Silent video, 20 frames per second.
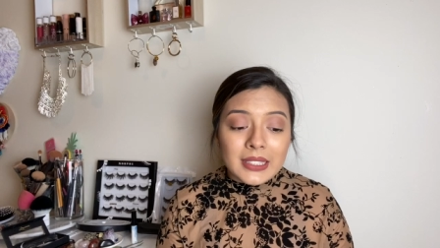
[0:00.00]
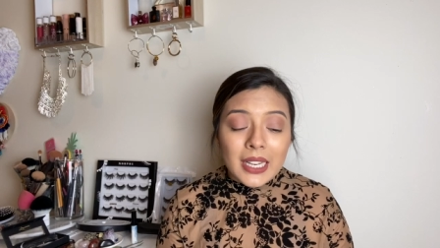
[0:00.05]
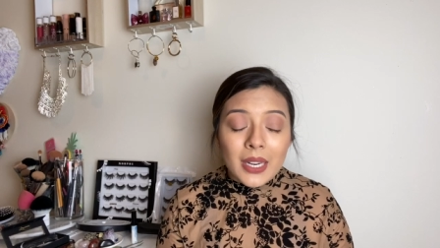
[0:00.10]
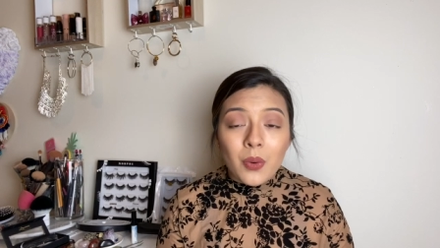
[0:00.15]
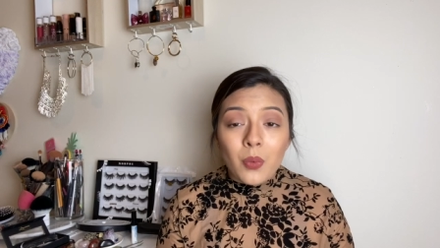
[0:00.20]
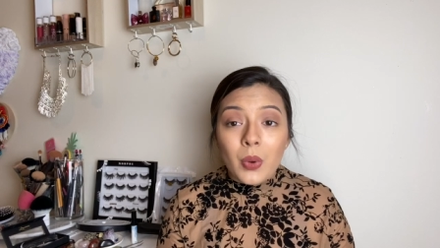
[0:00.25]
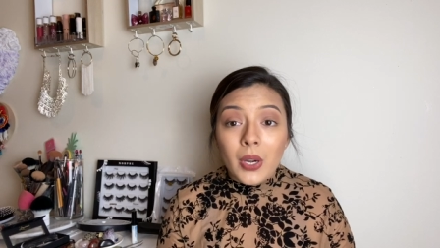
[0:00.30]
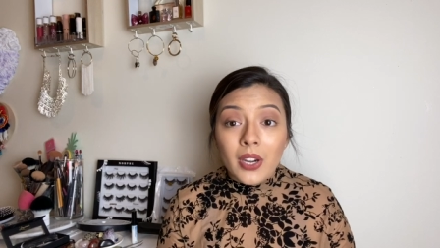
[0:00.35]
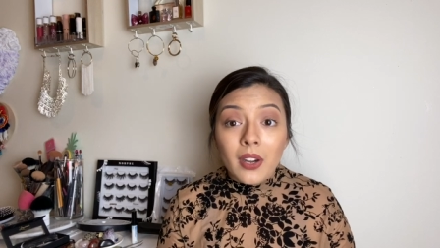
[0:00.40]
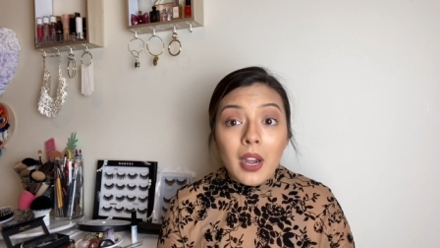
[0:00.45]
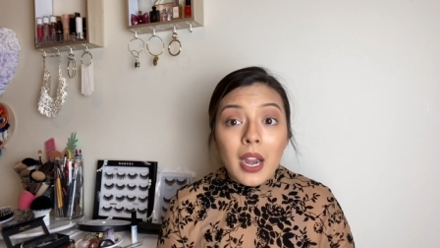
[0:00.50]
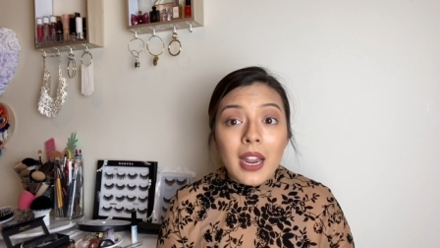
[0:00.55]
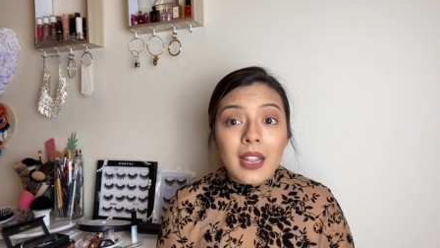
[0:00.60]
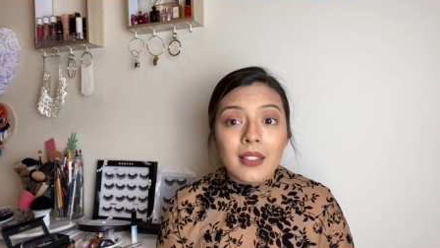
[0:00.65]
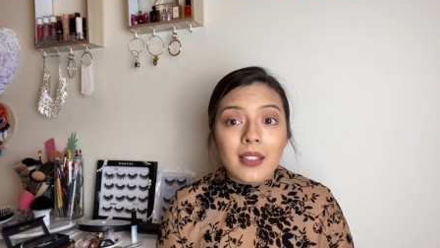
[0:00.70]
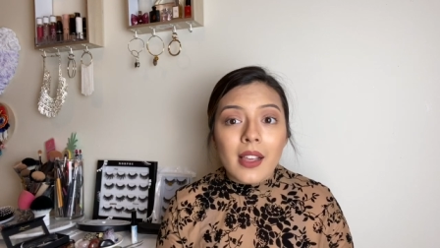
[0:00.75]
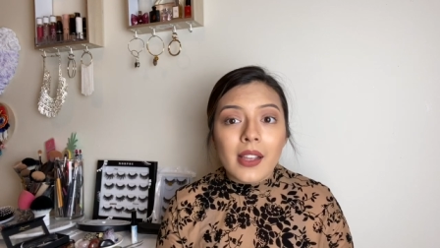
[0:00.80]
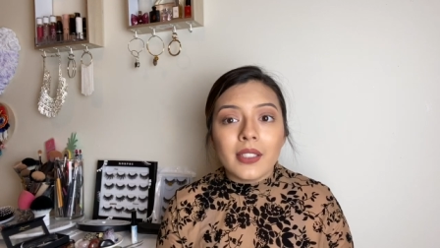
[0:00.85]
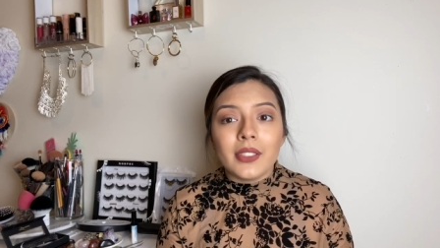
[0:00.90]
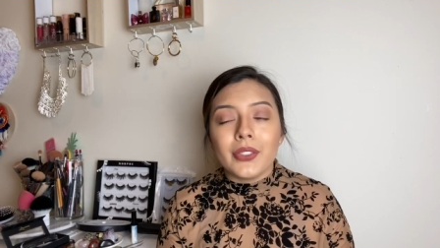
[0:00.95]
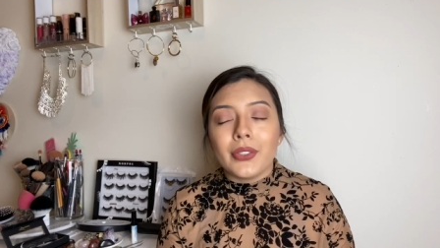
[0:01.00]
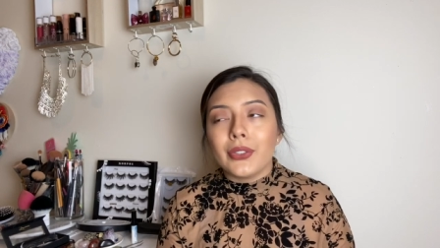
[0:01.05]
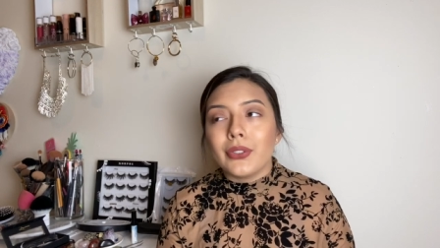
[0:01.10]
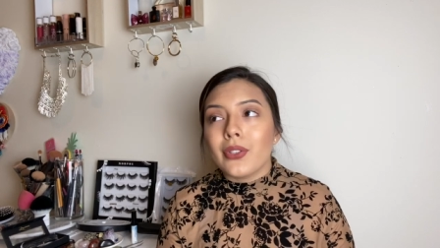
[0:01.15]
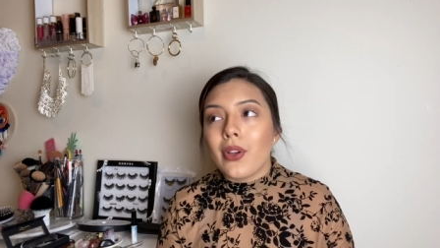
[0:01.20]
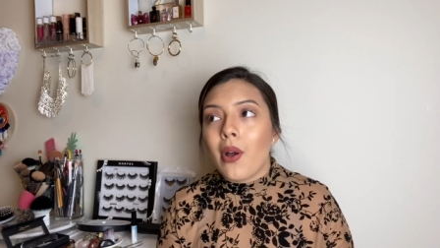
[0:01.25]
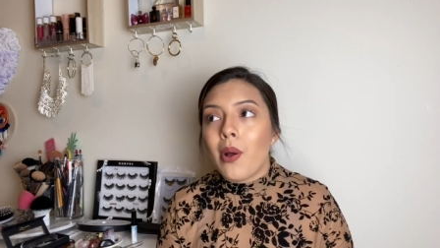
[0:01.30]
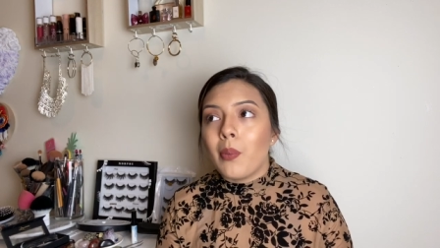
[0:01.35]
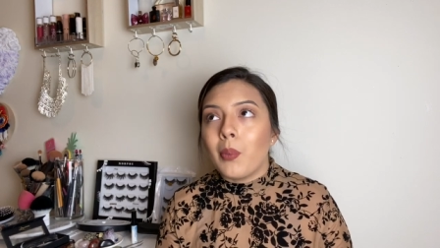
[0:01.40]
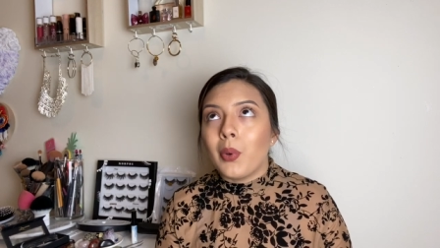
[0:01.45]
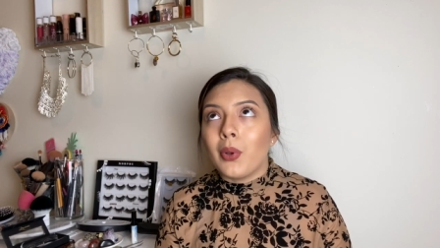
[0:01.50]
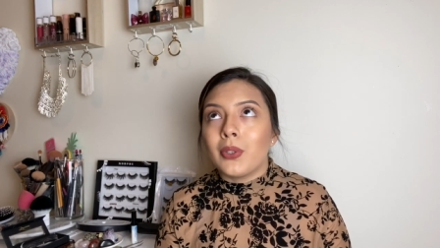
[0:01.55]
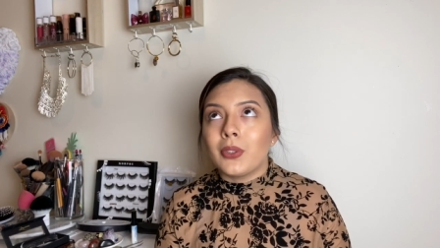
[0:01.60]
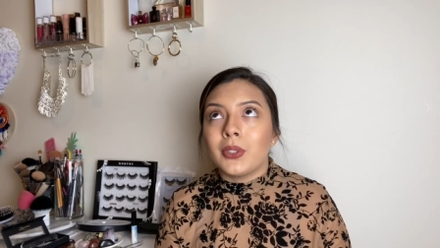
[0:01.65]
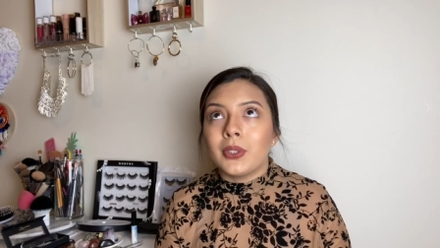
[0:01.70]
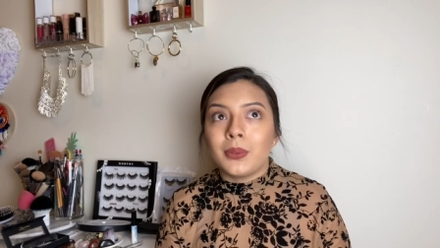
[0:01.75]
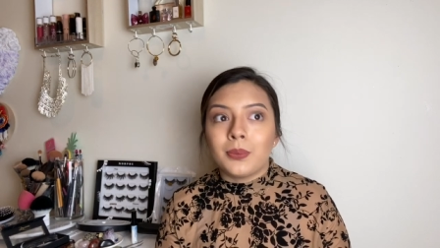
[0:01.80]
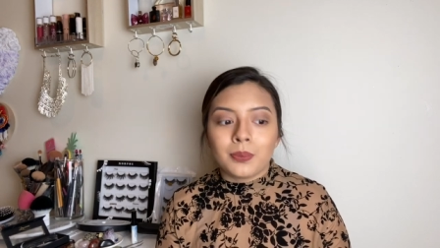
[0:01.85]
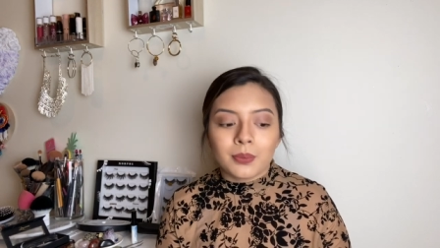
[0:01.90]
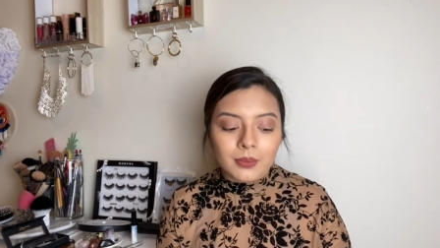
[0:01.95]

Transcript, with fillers: I wear eyelashes almost